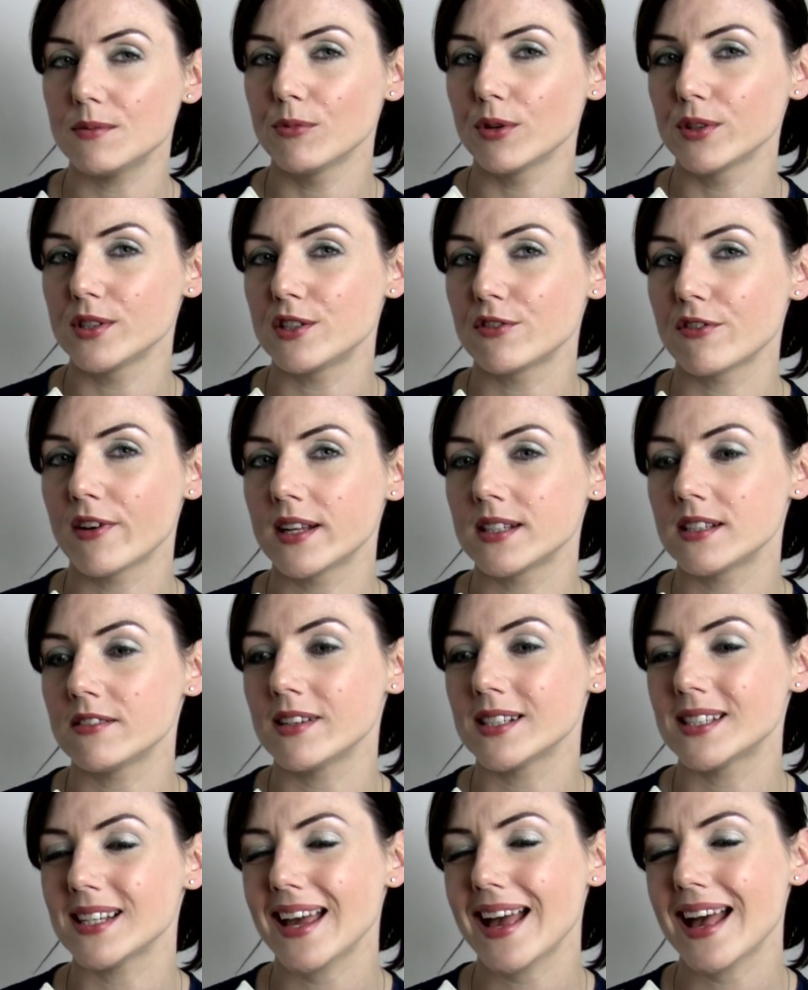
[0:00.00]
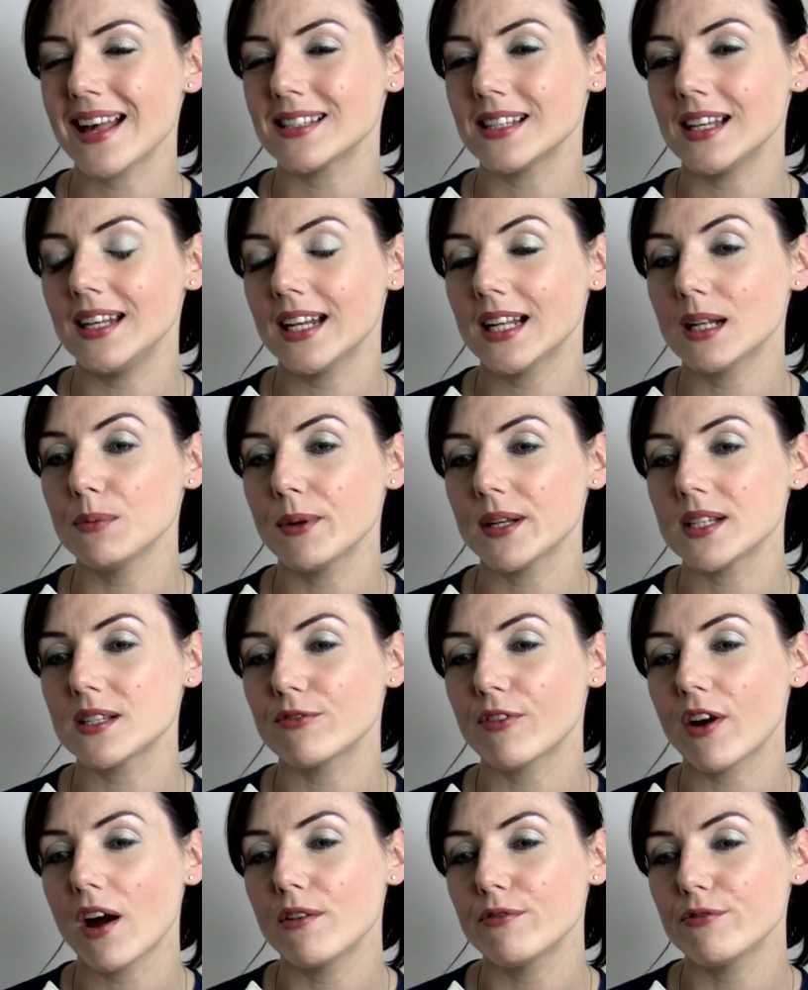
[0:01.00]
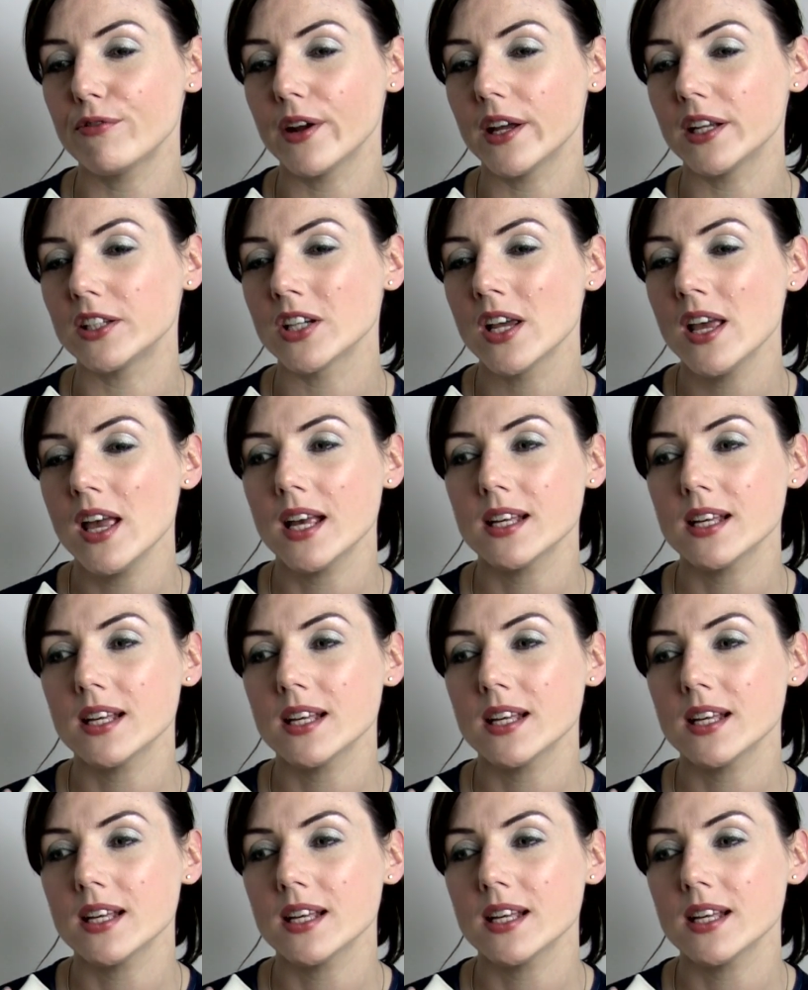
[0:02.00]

Moisturiser is it has a little bit of coverage.